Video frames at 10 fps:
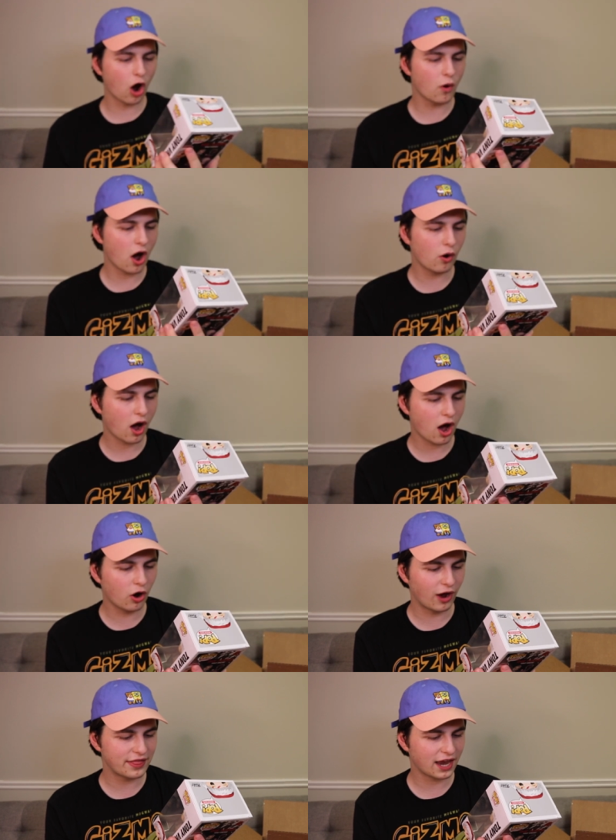
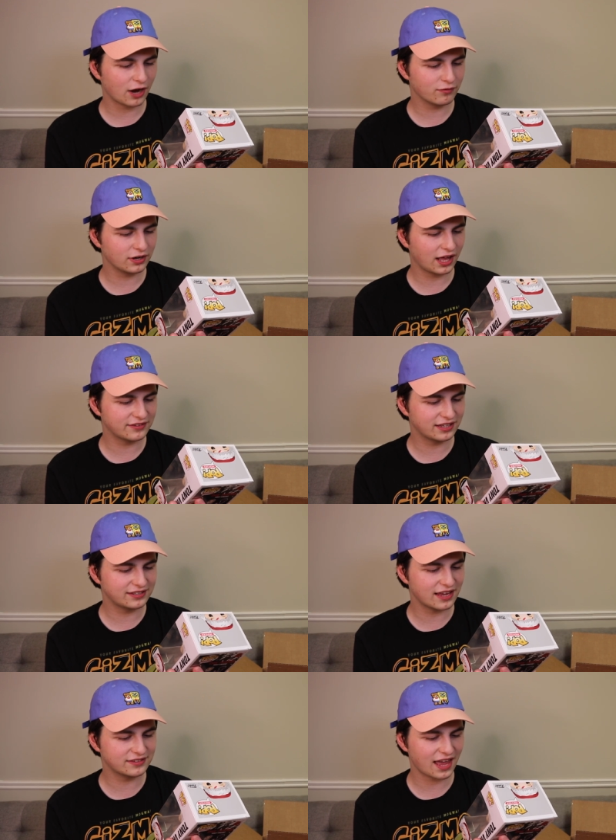oh, and then I realized it
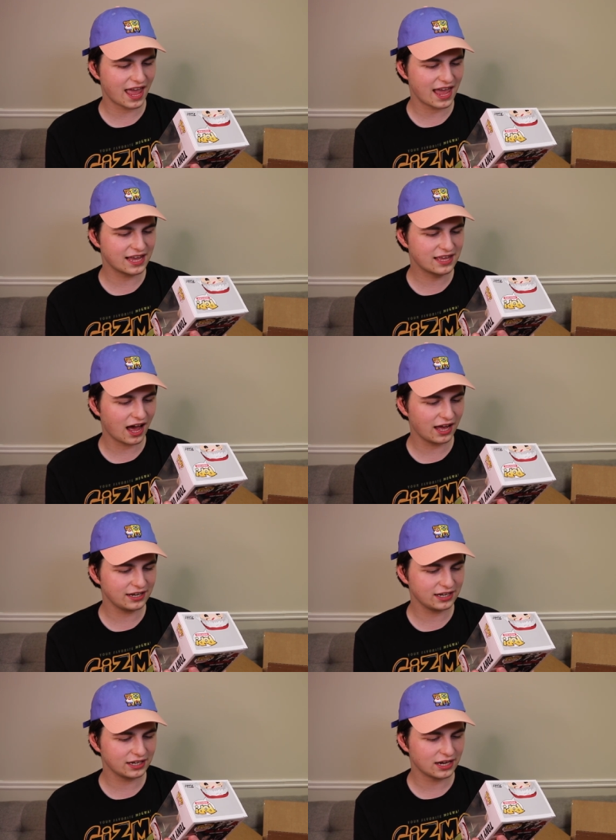says a
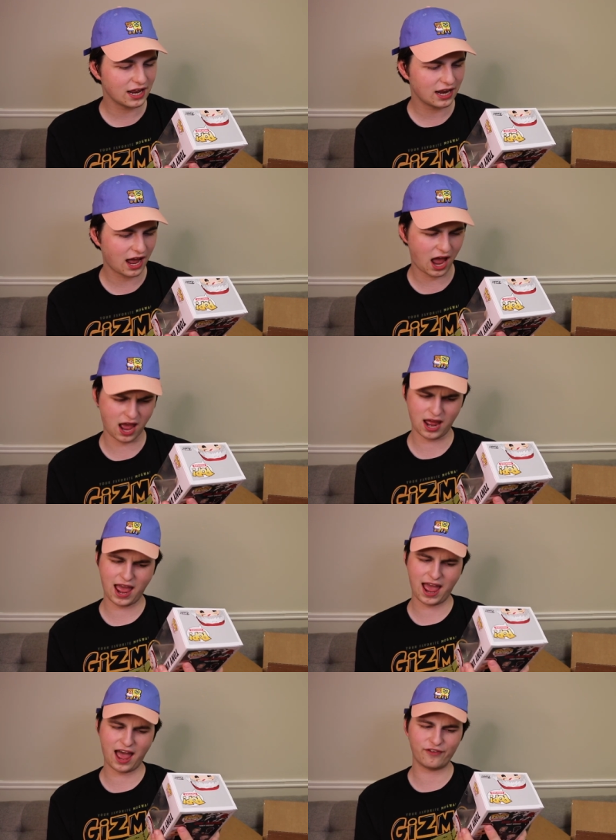gun,
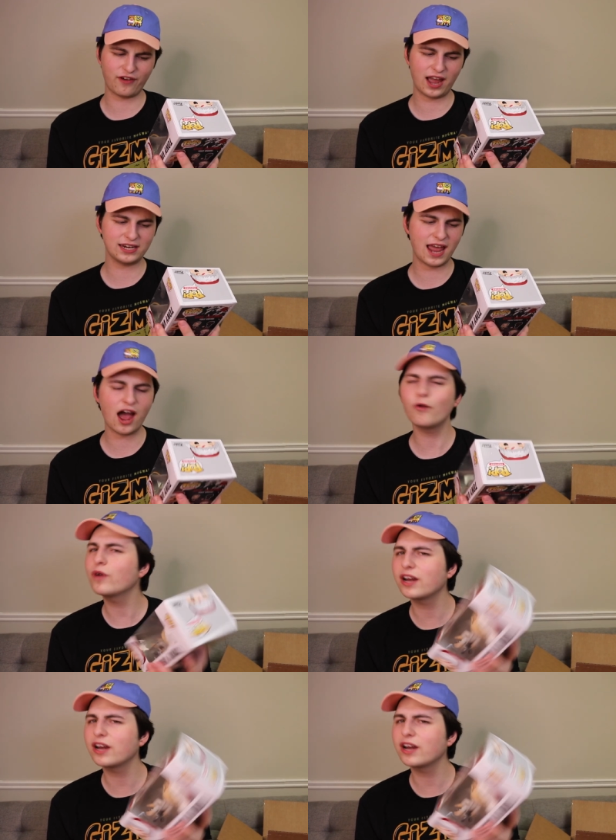have I now,